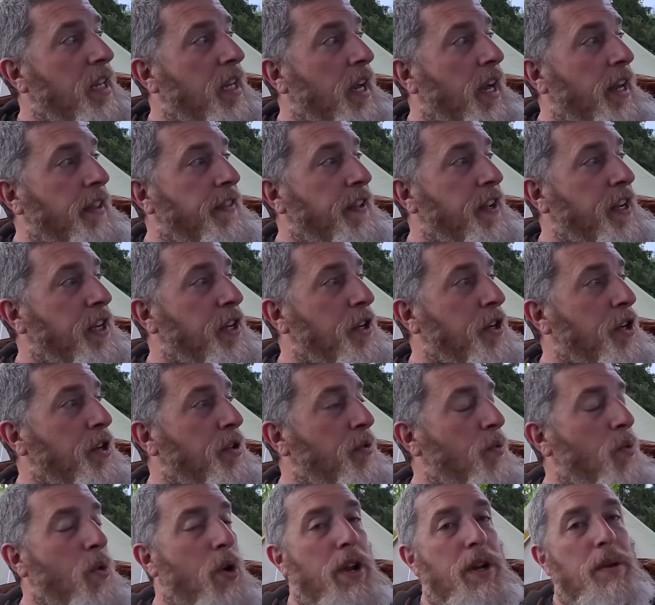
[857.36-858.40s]
I think you're going to
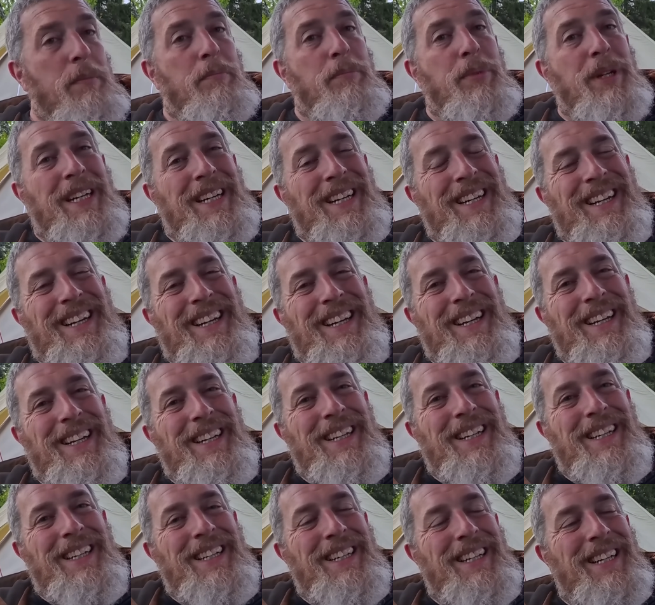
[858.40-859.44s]
want to be
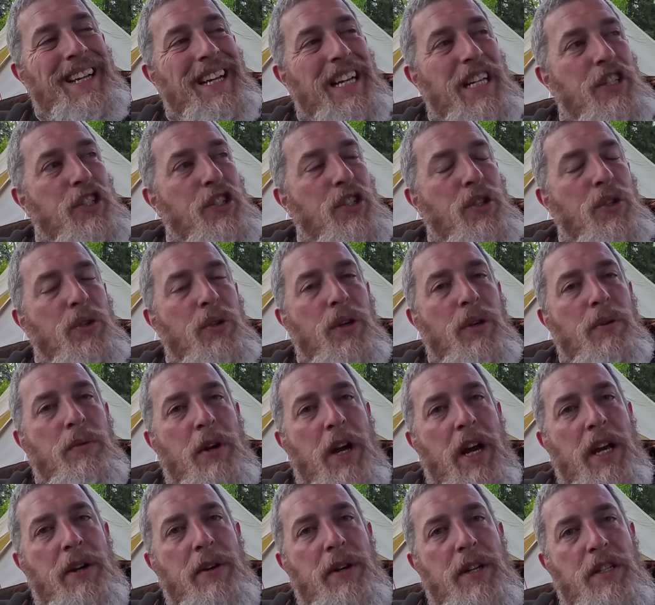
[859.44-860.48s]
as good a
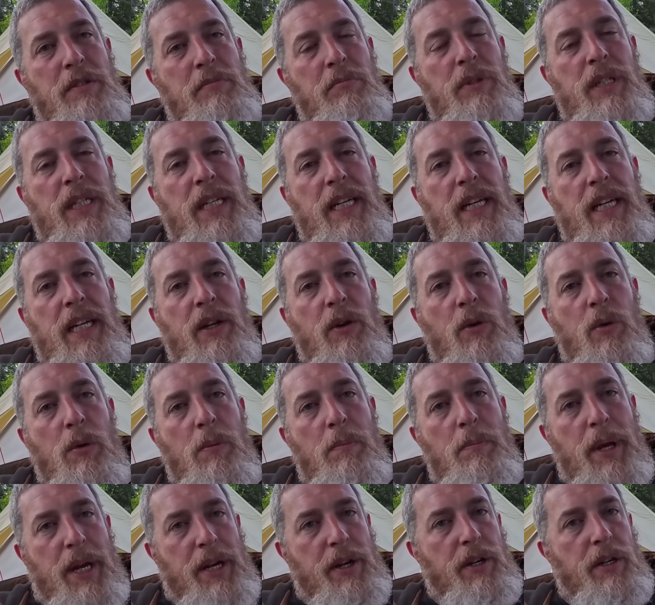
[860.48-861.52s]
rider as me or
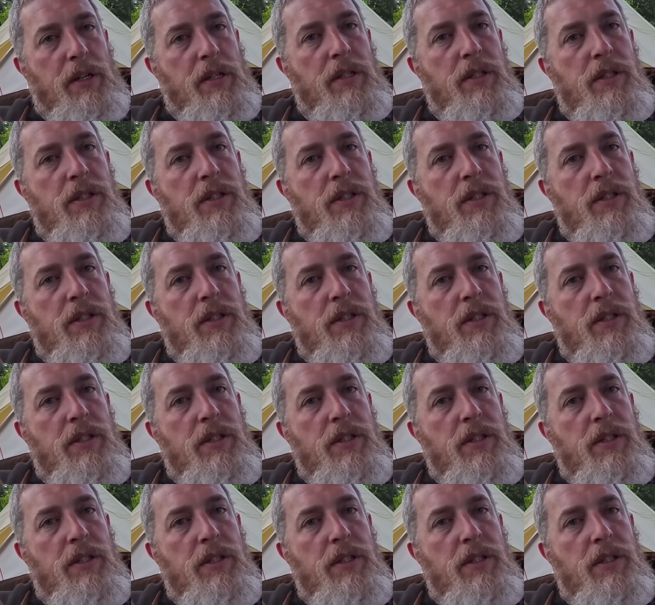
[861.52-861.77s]
better.